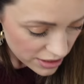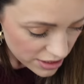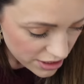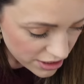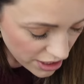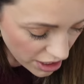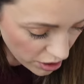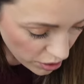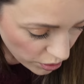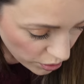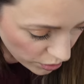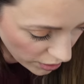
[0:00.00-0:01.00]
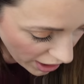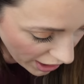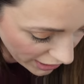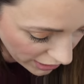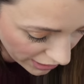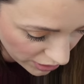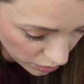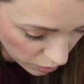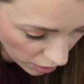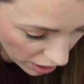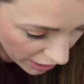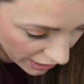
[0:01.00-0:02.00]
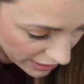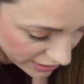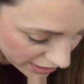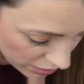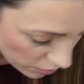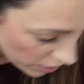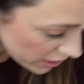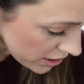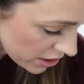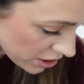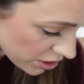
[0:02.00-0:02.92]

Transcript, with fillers: So highlighter-wise, I wanted to